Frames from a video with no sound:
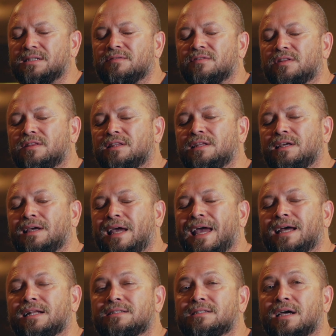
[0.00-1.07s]
of the
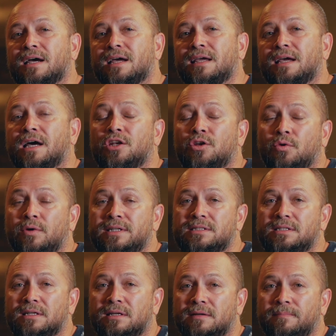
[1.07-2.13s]

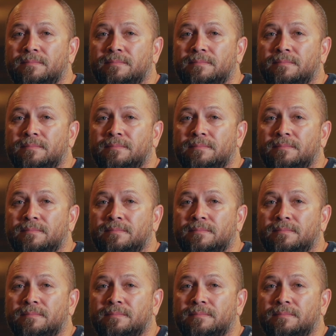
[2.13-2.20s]
anti-anointing.